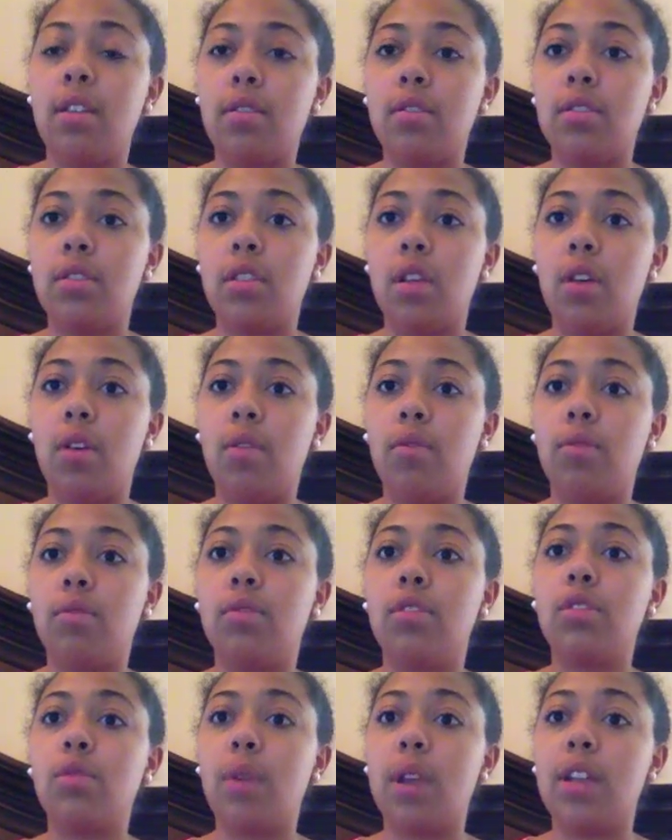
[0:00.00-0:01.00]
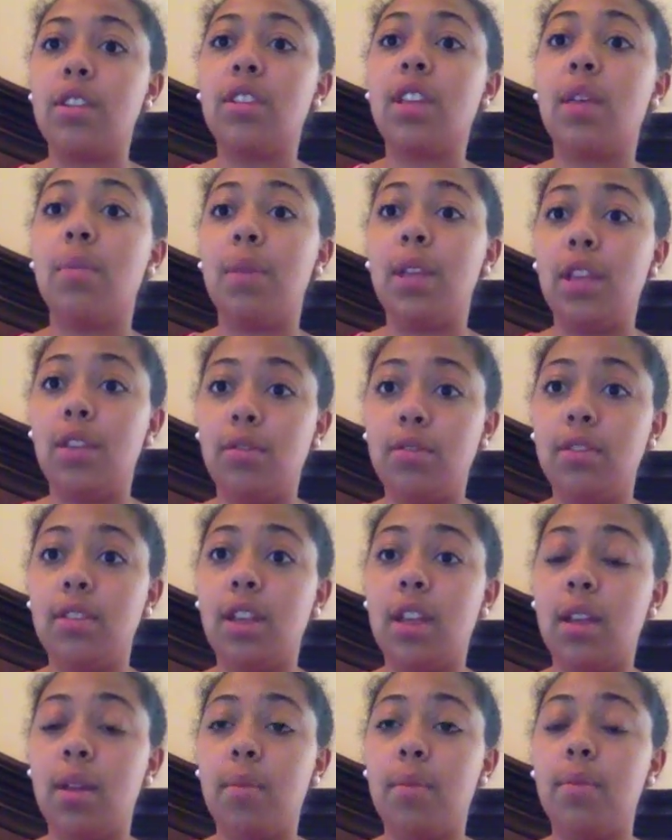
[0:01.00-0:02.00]
So squares can be
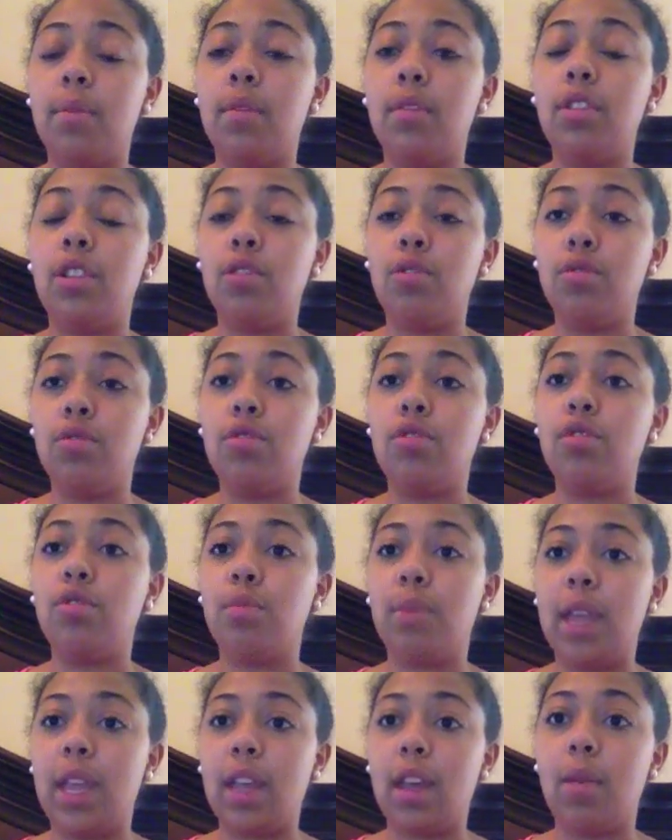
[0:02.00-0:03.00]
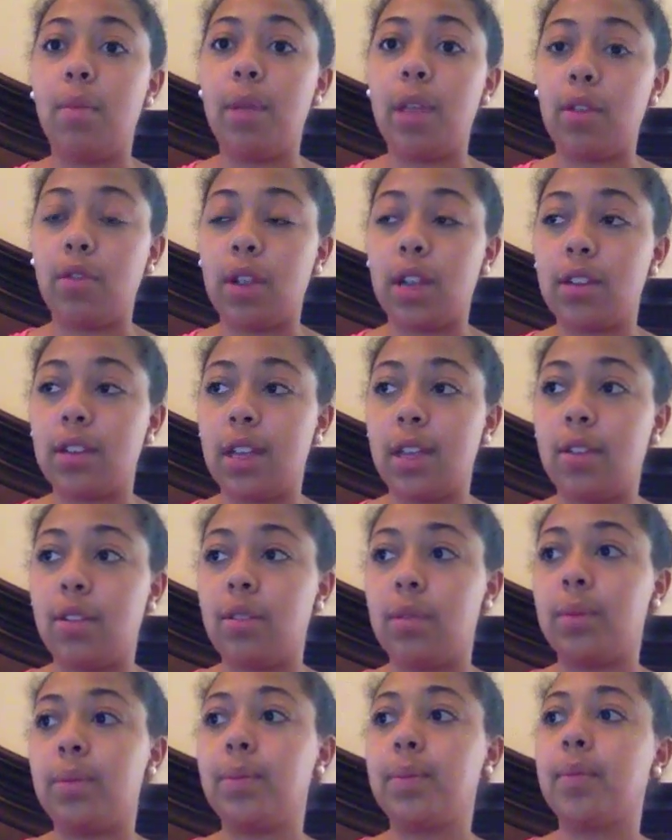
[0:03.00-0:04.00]
used to make up a rectangle.
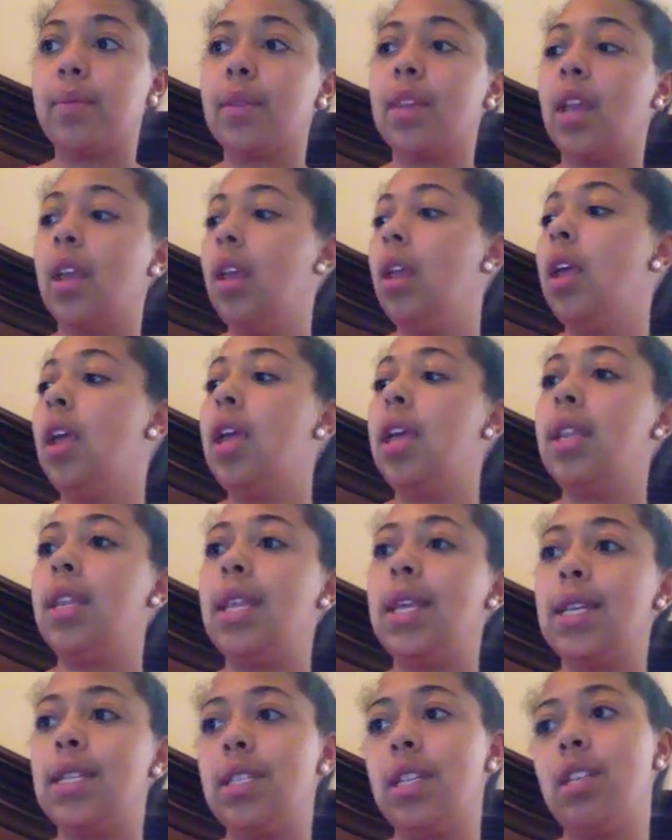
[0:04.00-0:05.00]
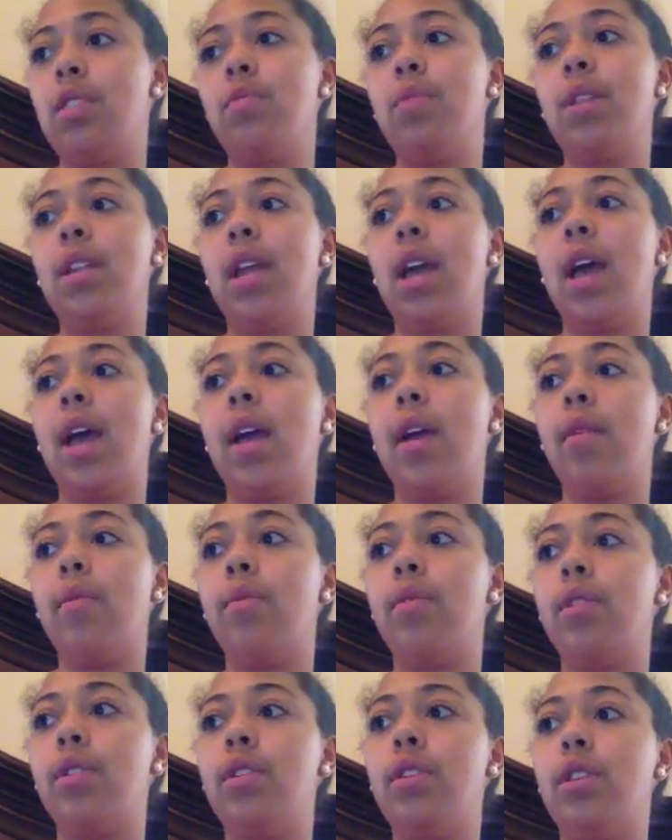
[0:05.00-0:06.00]
The assessment I
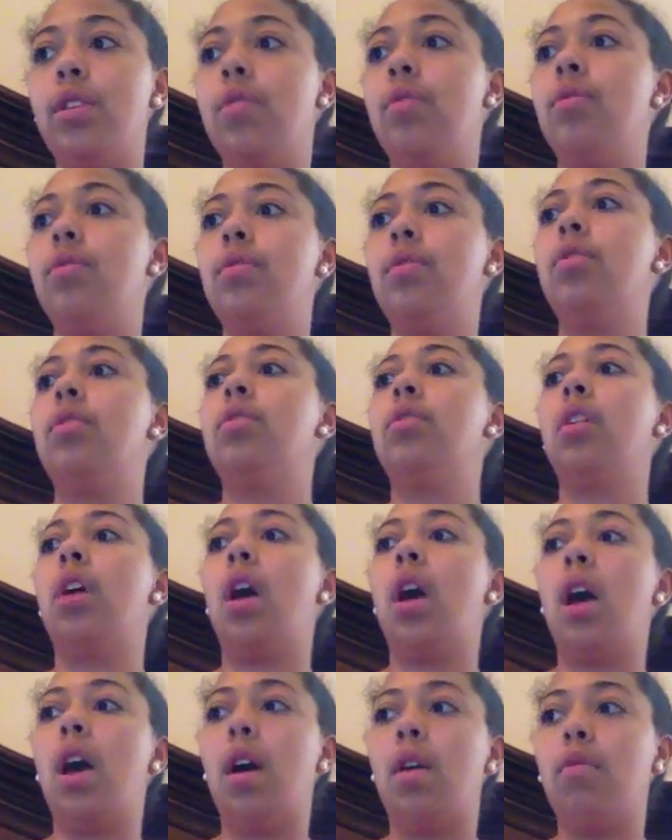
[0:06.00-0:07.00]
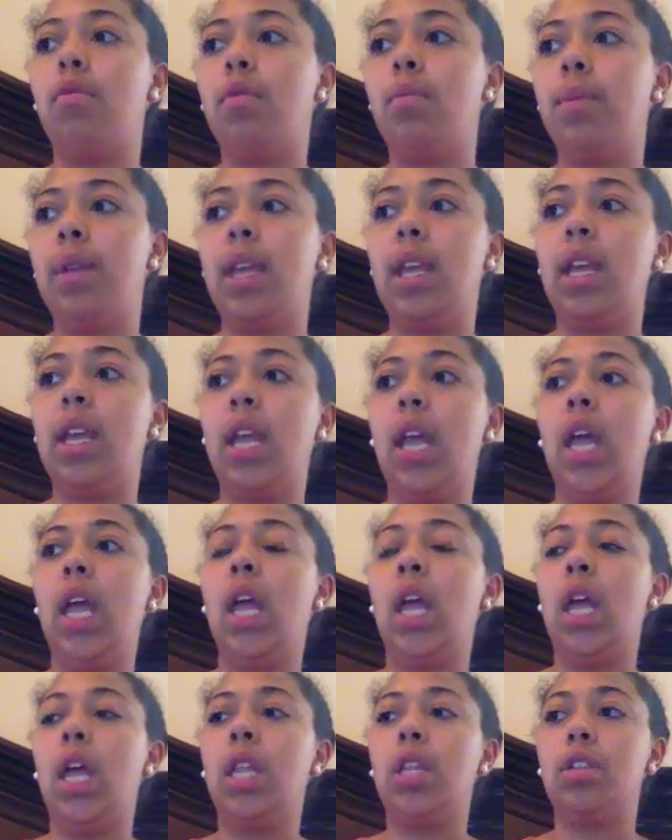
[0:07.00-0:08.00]
would use would be
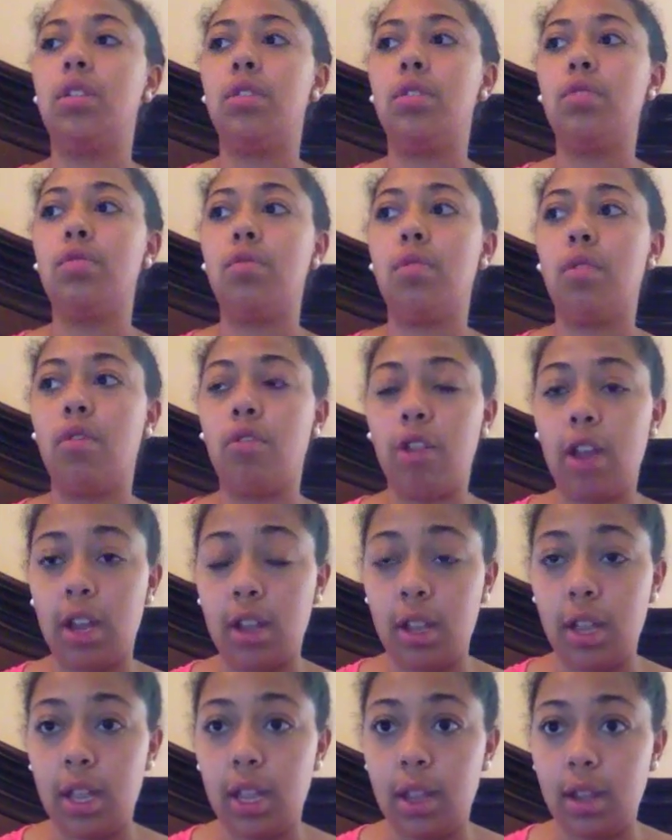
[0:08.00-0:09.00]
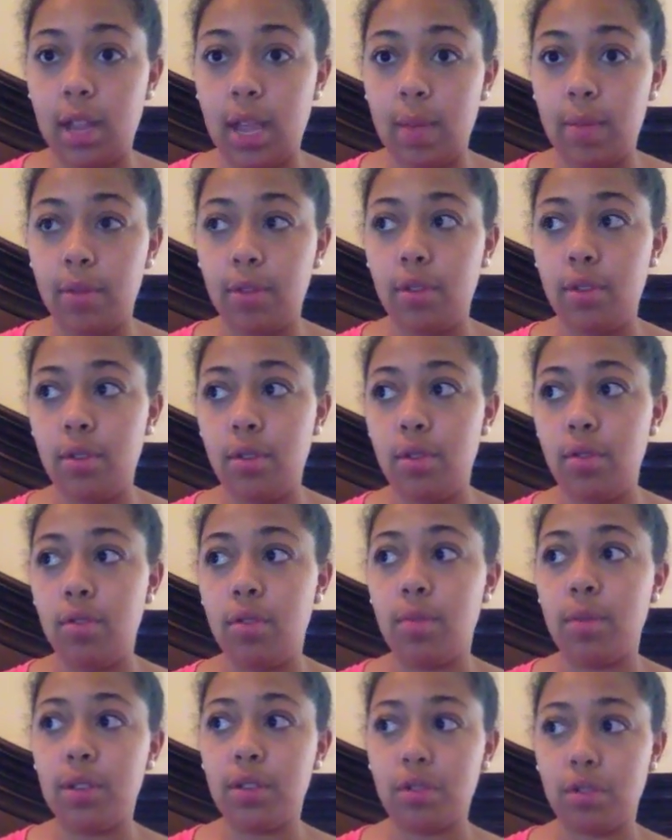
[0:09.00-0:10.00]
the students will correctly label
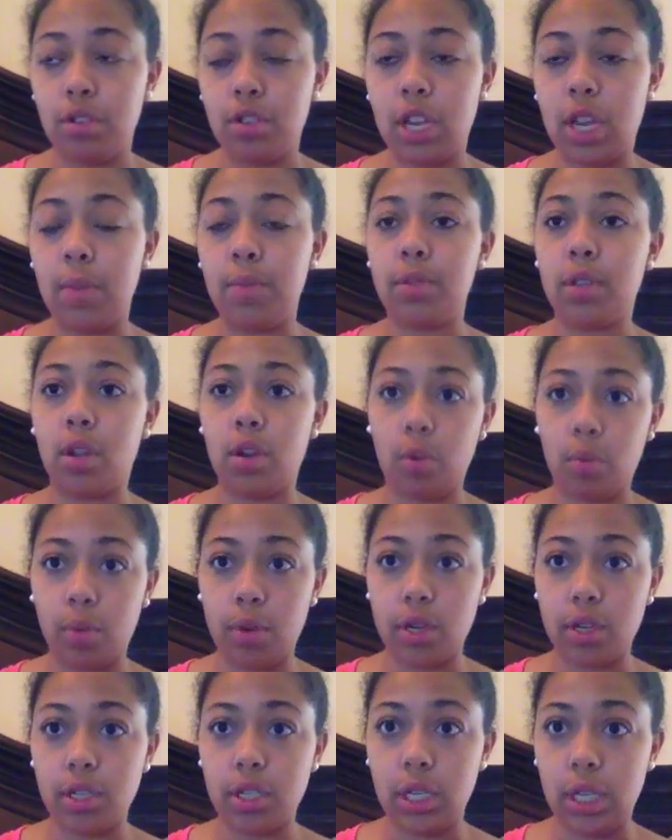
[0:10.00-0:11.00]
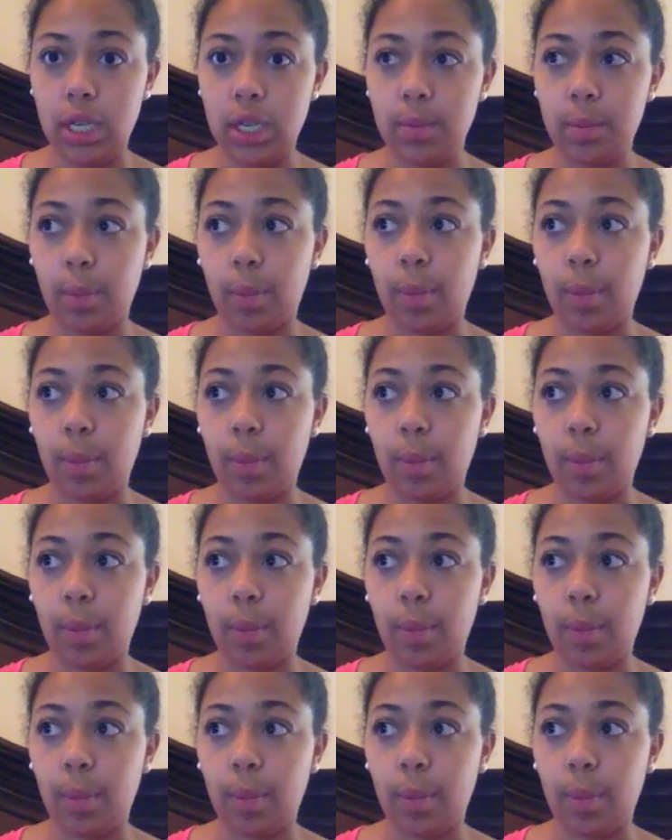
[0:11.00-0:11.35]
two-dimensional shapes on a worksheet,